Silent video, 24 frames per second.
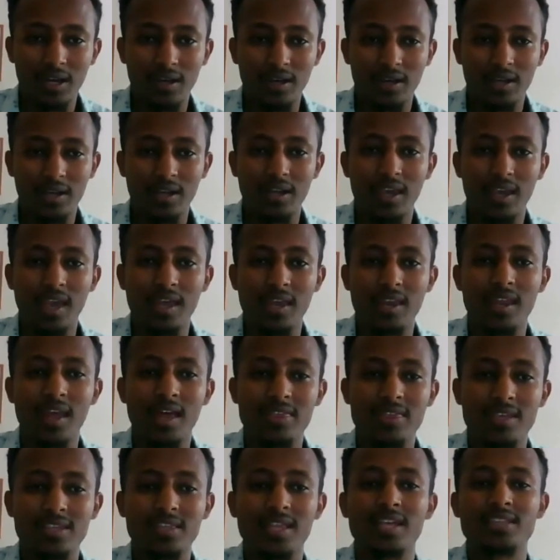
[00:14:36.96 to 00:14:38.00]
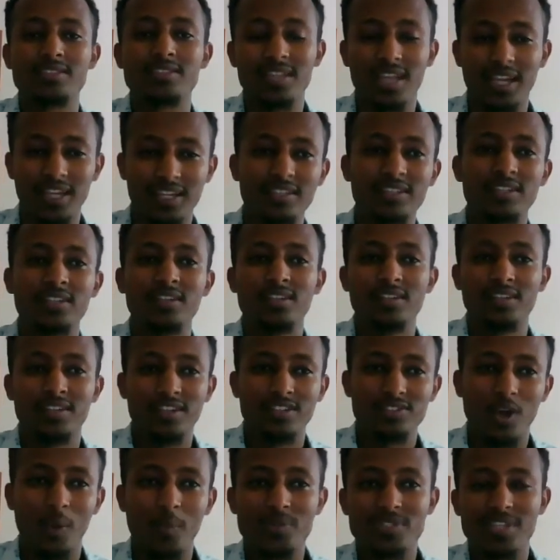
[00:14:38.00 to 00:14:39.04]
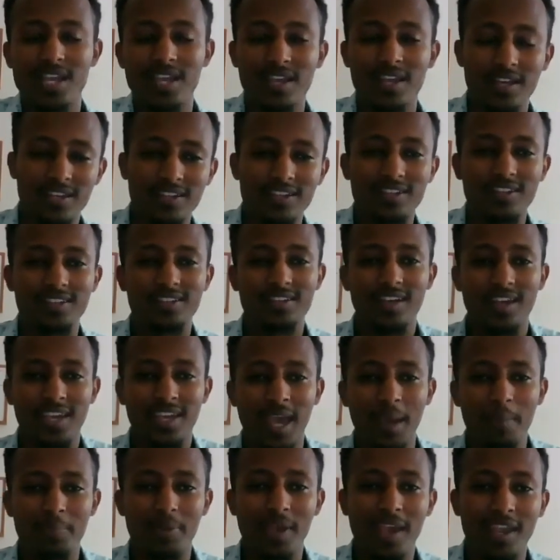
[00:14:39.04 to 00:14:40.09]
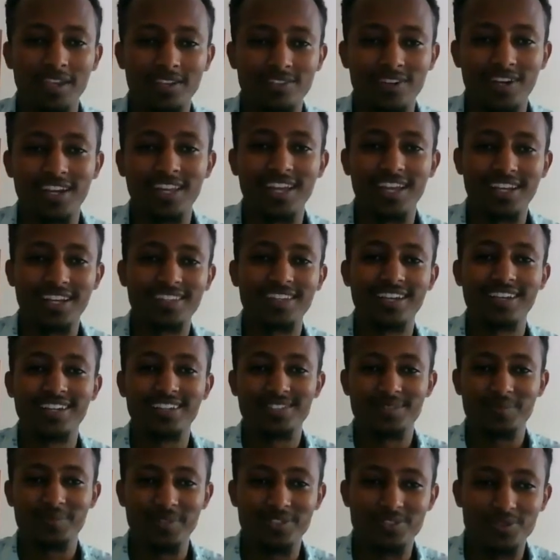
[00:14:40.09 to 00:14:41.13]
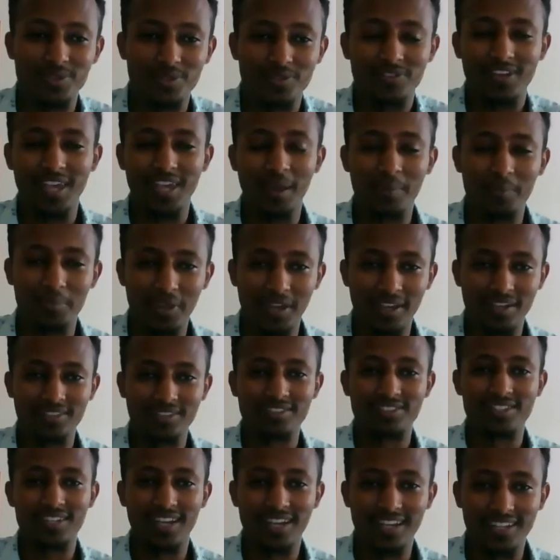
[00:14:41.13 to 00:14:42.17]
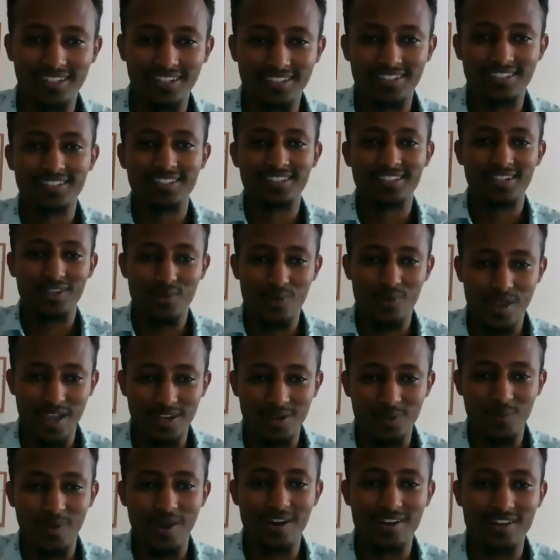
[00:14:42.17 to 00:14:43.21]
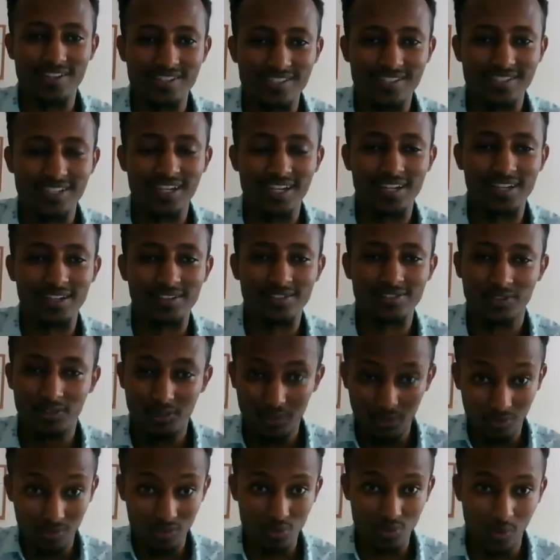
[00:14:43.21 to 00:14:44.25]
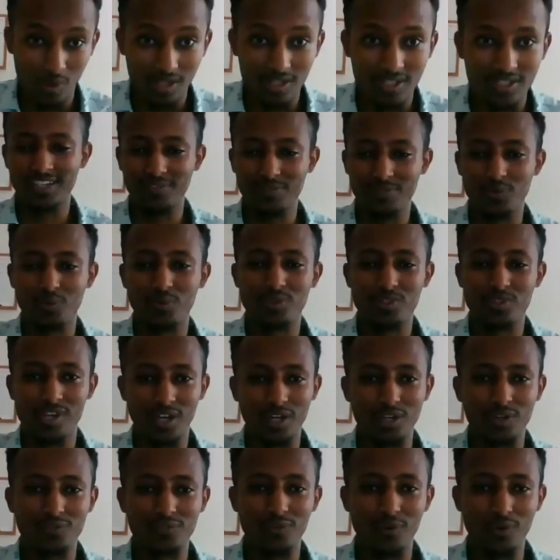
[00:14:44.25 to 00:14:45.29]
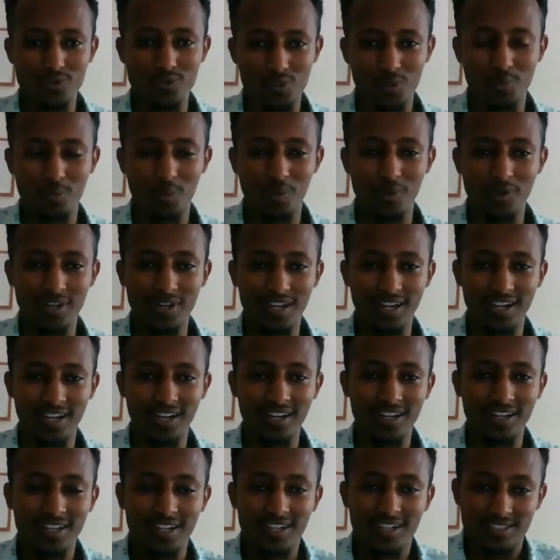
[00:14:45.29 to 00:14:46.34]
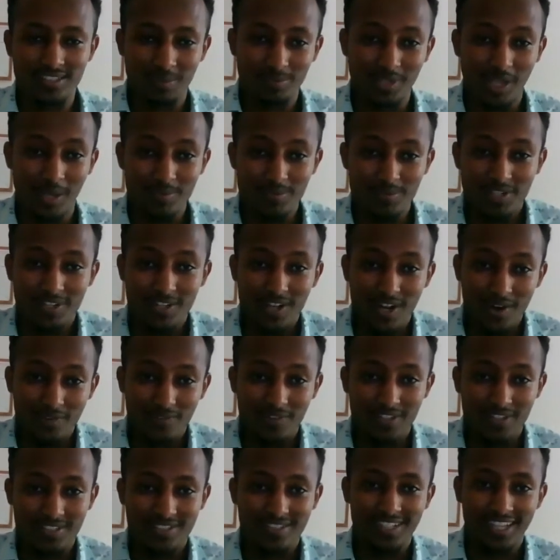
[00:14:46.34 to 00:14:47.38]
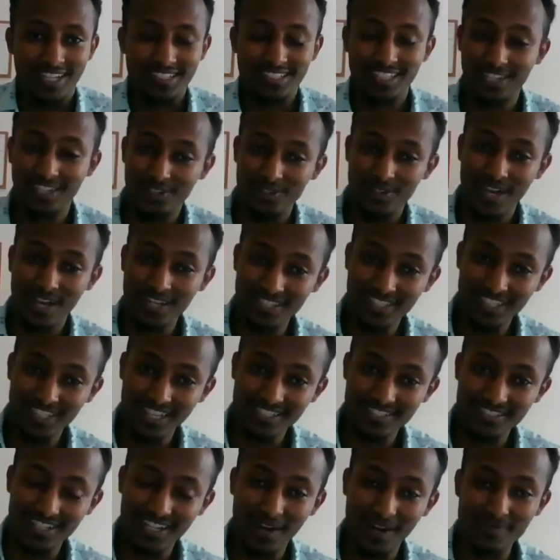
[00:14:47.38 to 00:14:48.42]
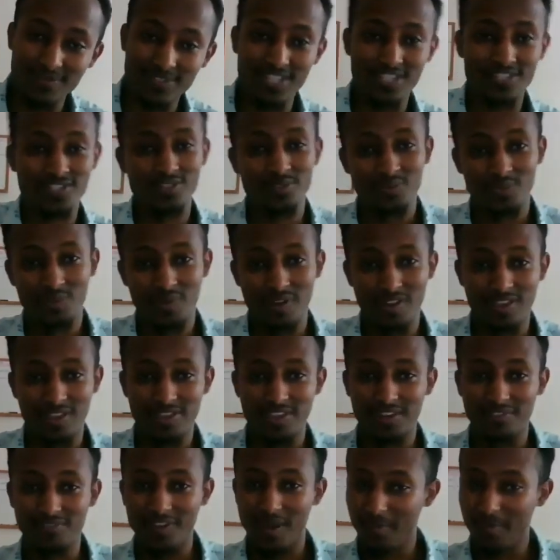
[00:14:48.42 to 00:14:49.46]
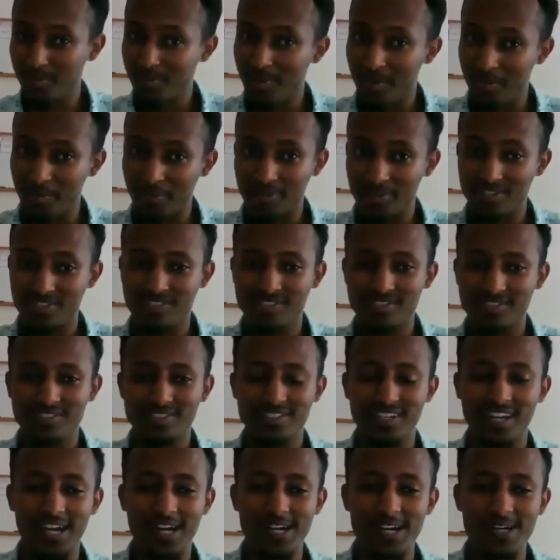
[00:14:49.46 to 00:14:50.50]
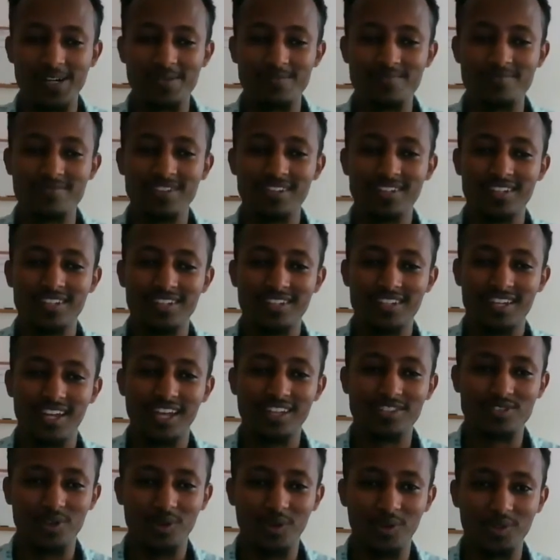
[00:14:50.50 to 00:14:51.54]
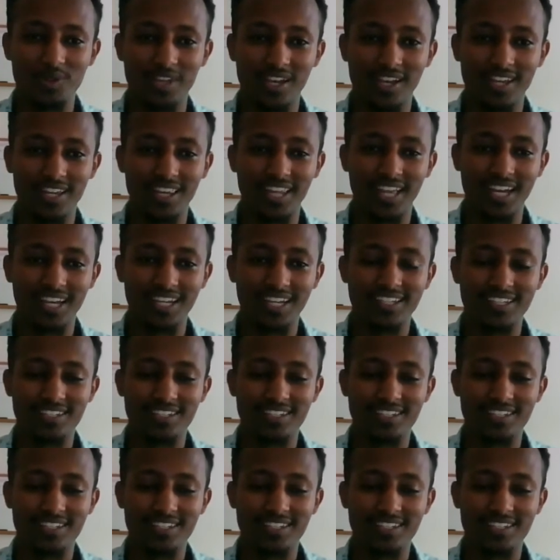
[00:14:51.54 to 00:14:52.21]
And I think that's like, it's almost like a campaign, right? Like there needs to be sort of a campaign to like create awareness to do this work. Even with the younger folks who are born here, sometimes they're nervous. Like they don't know how to engage in the conversation with their family members. And so they like